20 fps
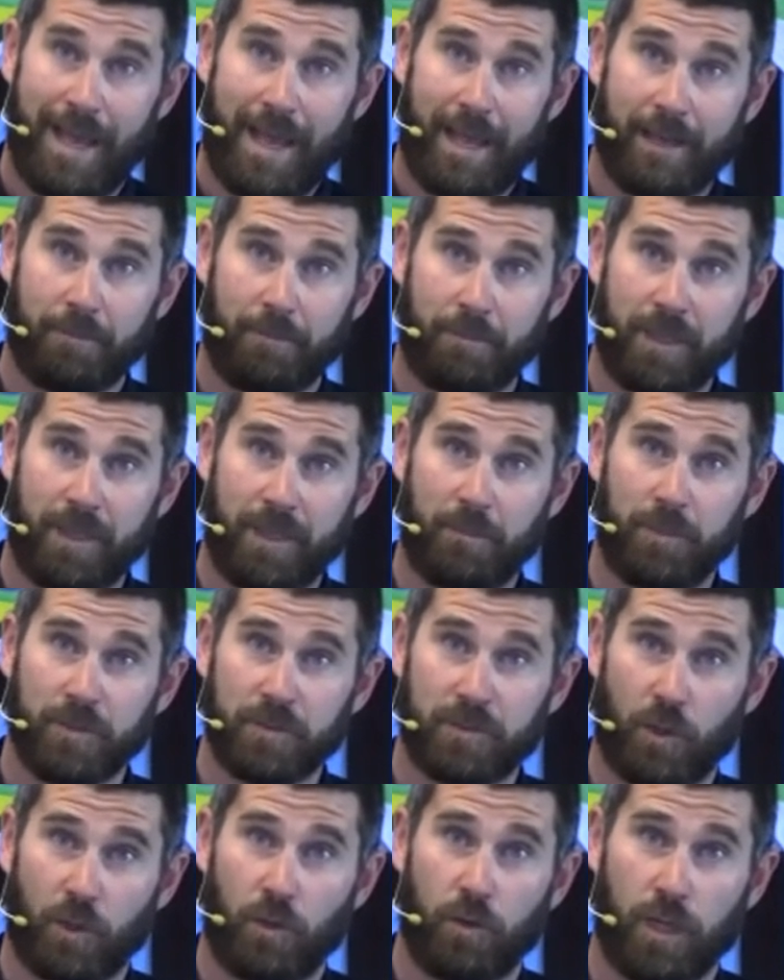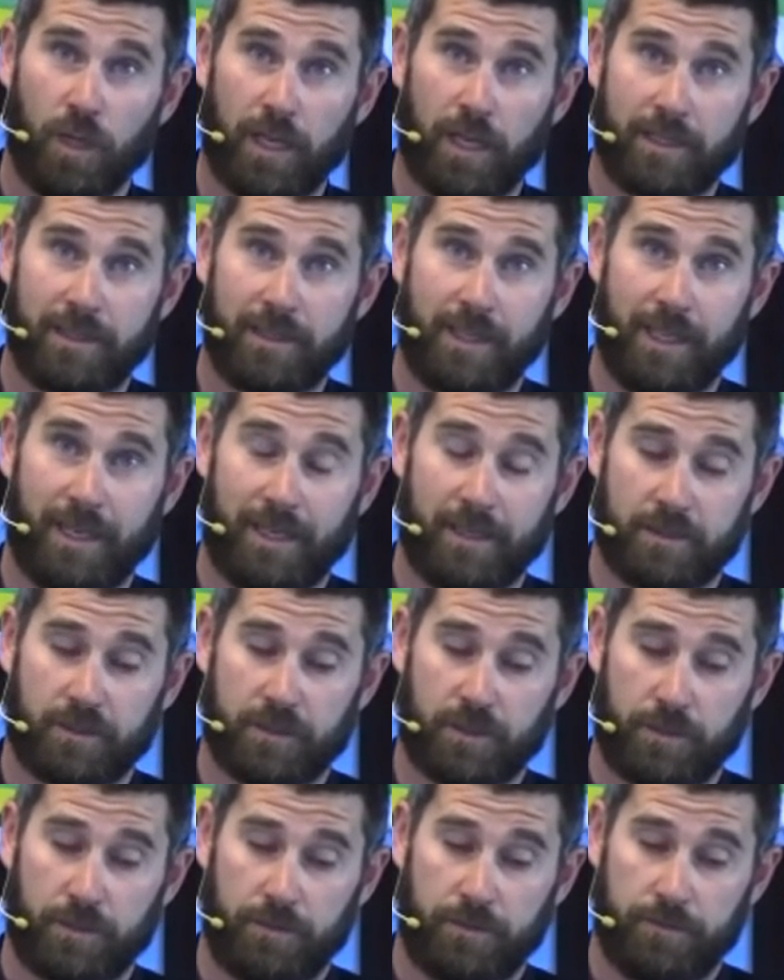And people don't like the
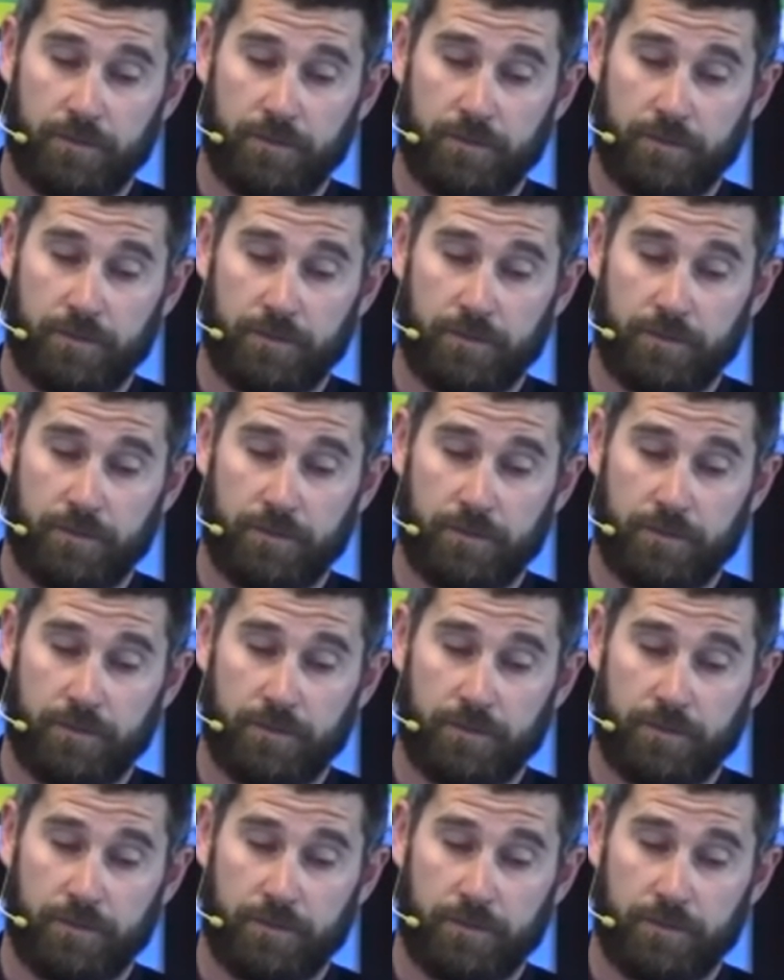answer.